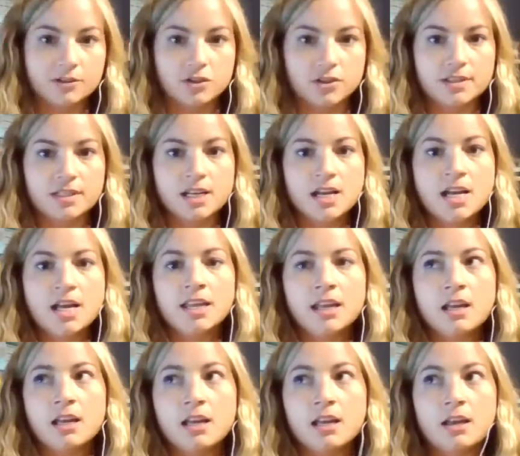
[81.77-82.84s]
Just
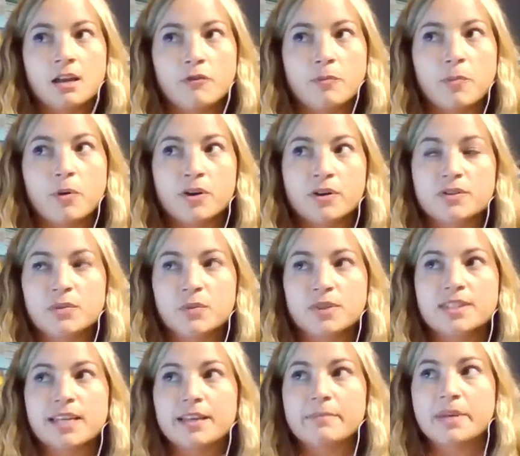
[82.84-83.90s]
reporters will
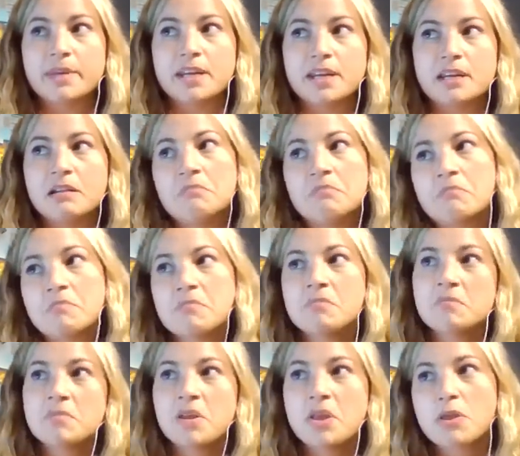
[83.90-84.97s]
send me
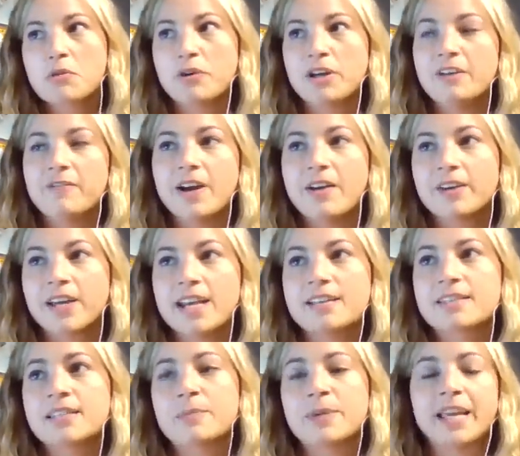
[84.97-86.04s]
3 to 5
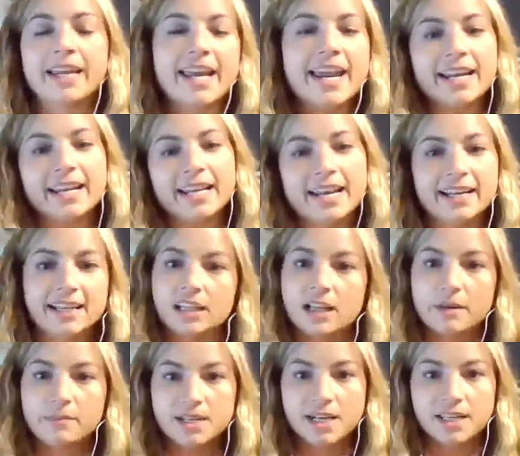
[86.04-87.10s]
cases, be like, hey, can I get an
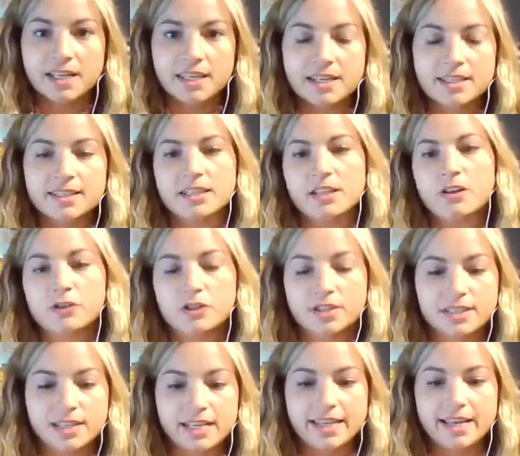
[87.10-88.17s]
update in this? And I'll just
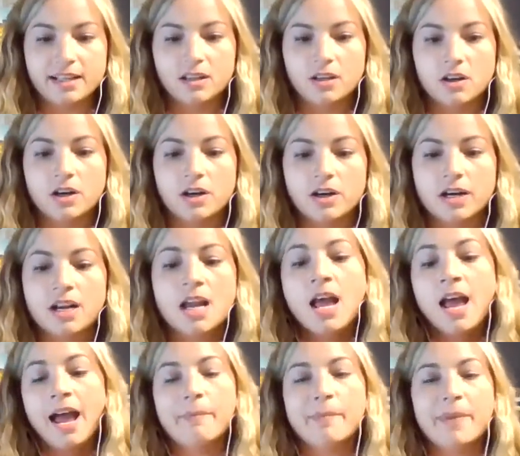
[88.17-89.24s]
send that along.
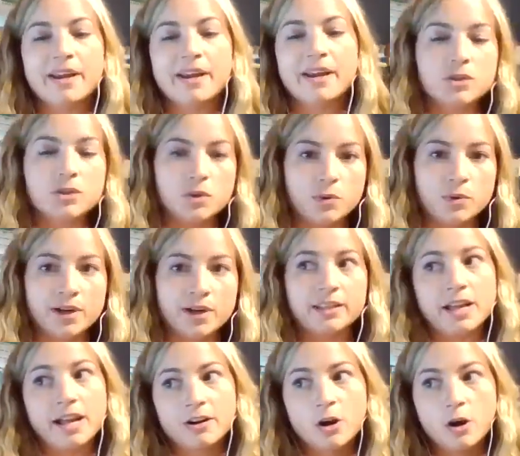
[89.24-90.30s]
I might go to, in
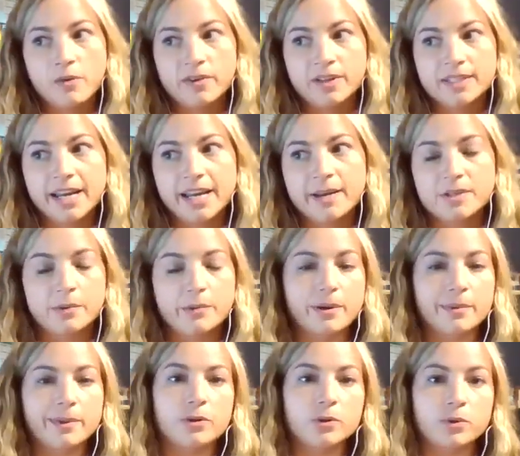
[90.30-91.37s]
non-COVID times, I'll
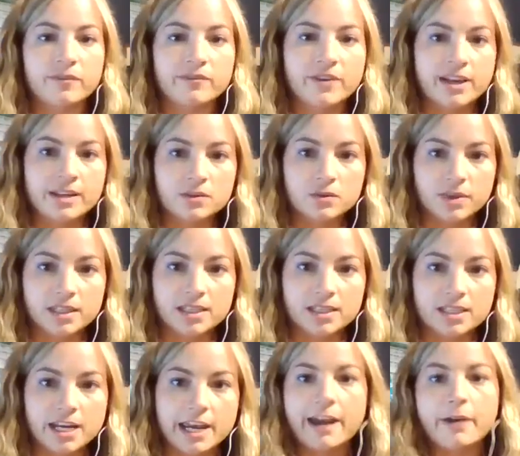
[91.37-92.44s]
probably go to an event with the
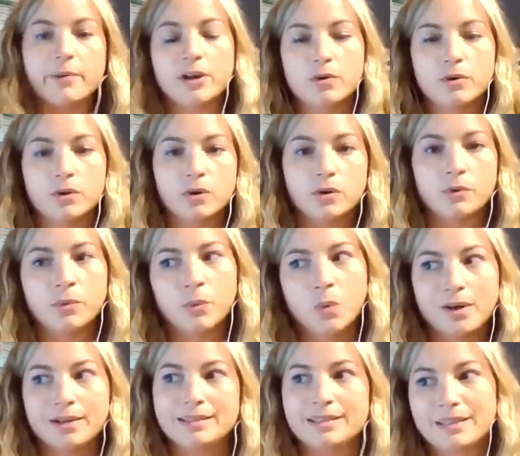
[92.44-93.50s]
DA. We go to
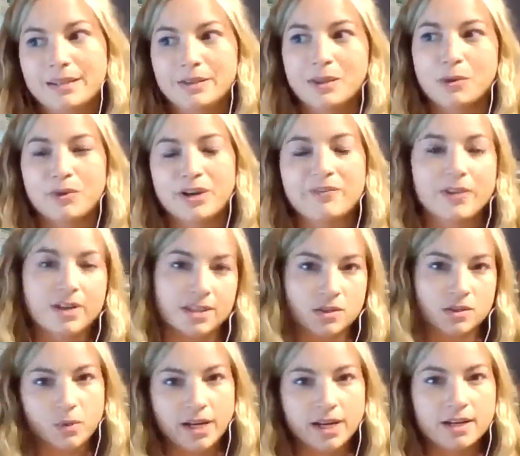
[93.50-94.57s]
1 to 3 events
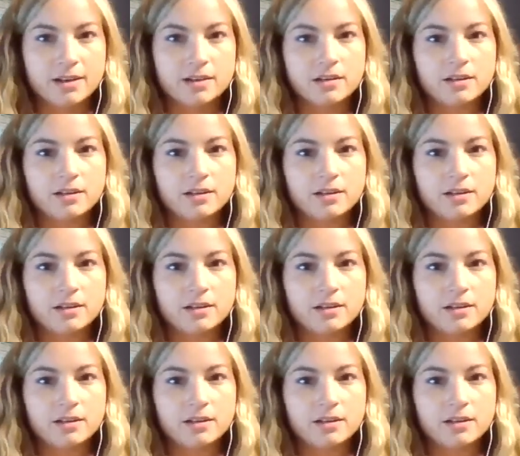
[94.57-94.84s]
a week.